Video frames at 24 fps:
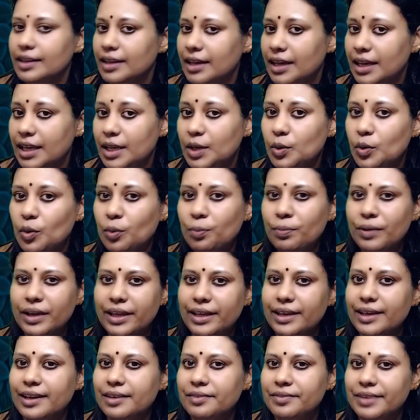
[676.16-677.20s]
I hope I
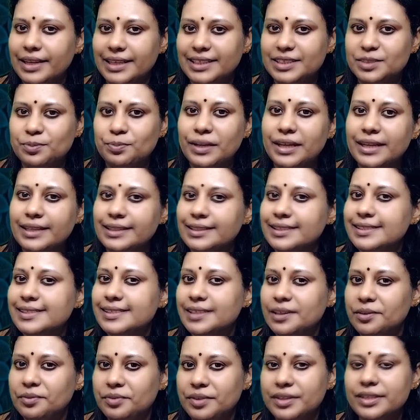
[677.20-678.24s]
have explained the
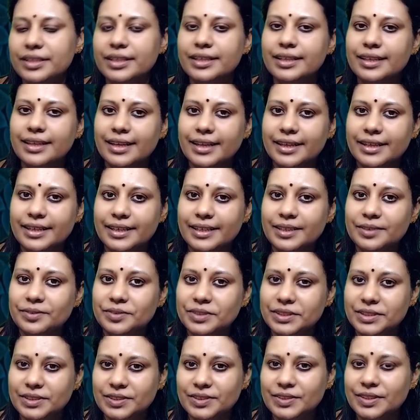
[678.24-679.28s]
sufficient content
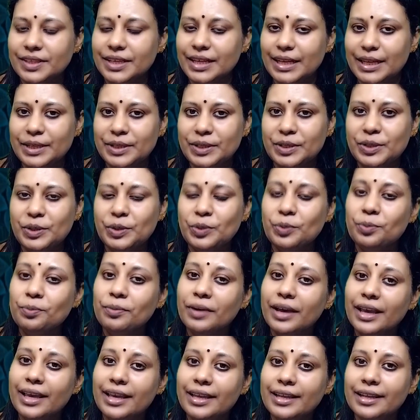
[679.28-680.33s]
which is related to
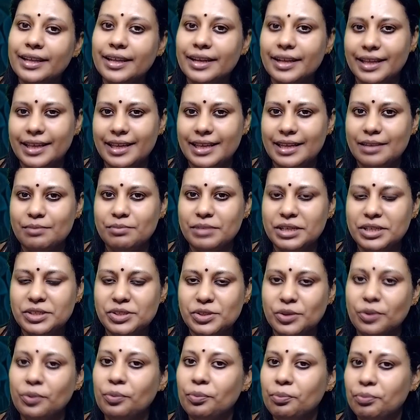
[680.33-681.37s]
minor
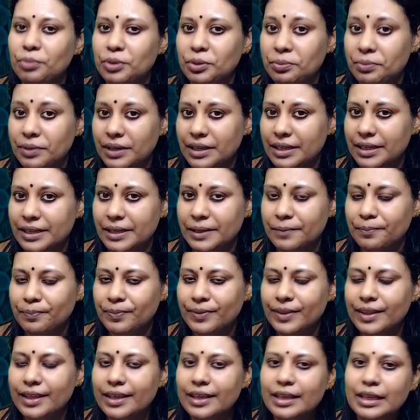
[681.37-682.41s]
ailments of puerperium.
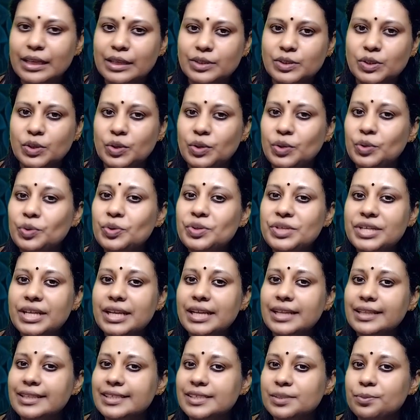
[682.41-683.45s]
So
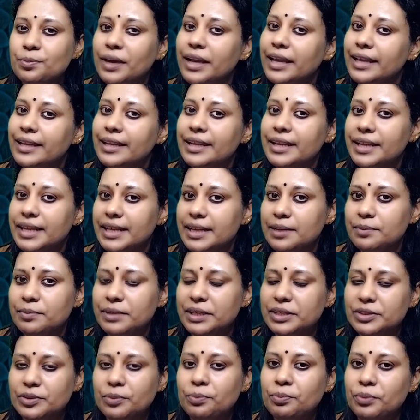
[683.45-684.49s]
usually this minor
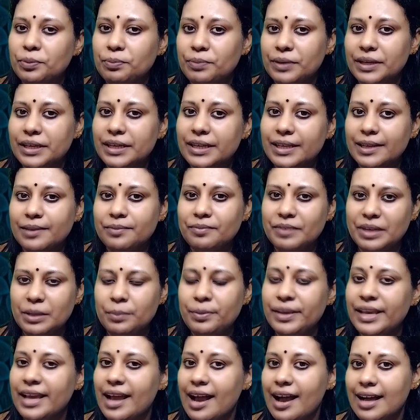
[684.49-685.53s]
ailment of puerperium will
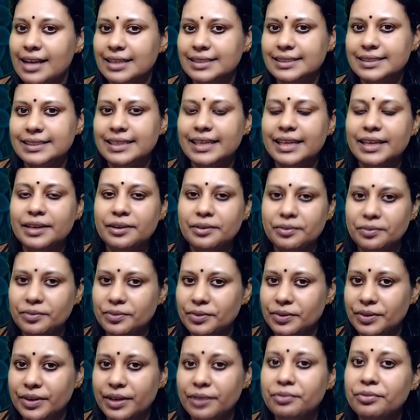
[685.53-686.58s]
be asking
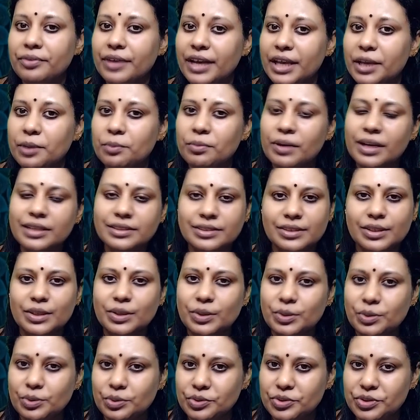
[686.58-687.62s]
for a 5 marks
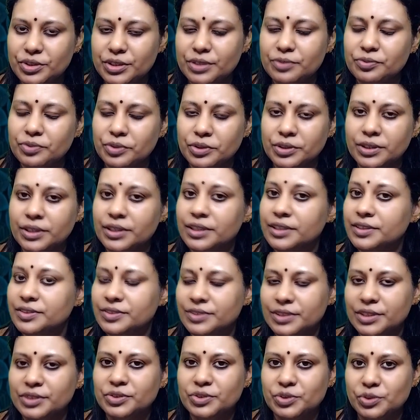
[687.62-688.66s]
question for the
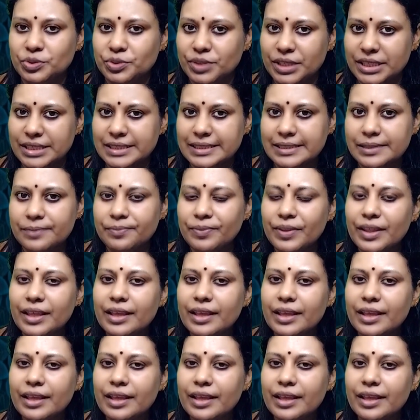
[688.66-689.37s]
nursing students.